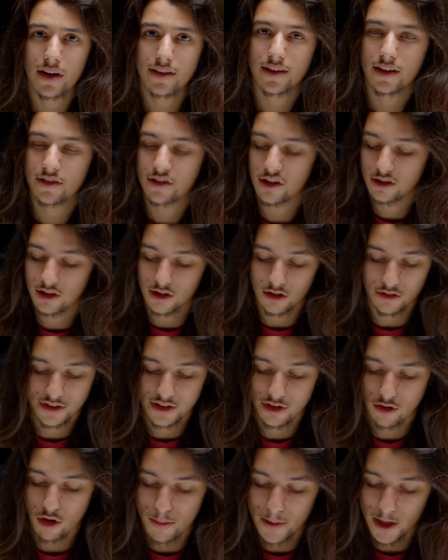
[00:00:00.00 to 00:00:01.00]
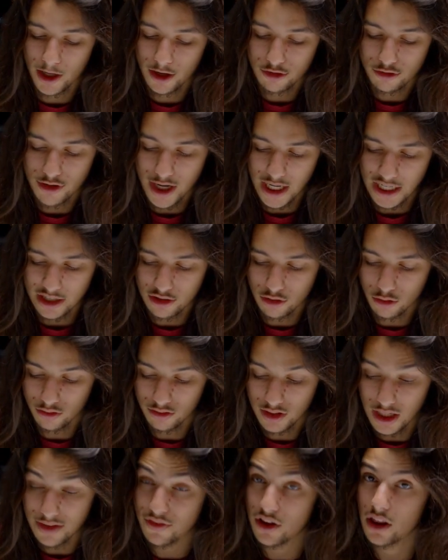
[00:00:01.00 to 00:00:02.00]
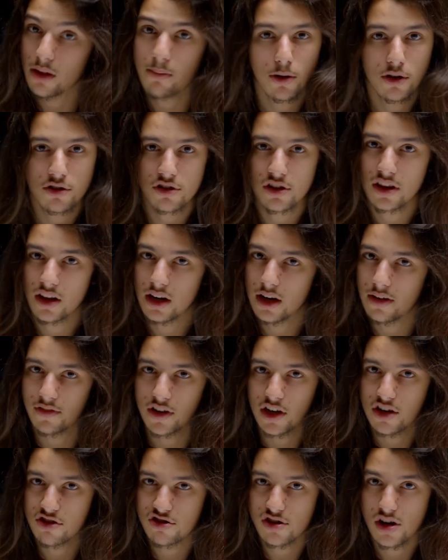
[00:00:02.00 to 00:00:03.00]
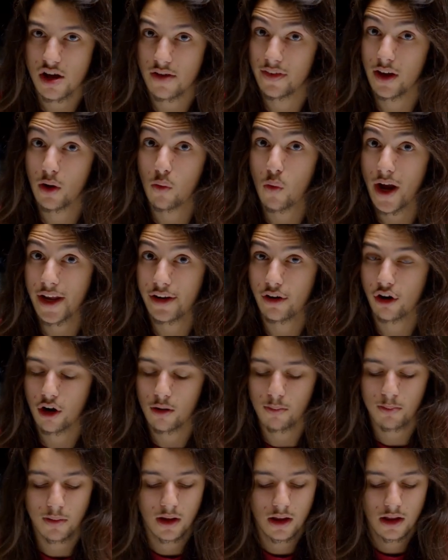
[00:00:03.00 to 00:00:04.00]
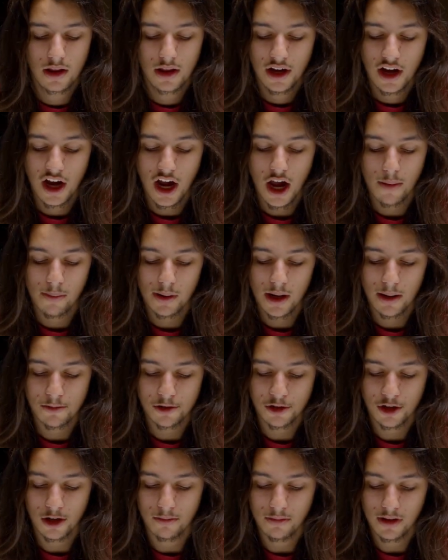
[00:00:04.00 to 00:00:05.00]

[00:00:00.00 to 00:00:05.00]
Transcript: that's our little zero bearded dragon, who's definitely pushing the definition of a white herp, but I'm just going to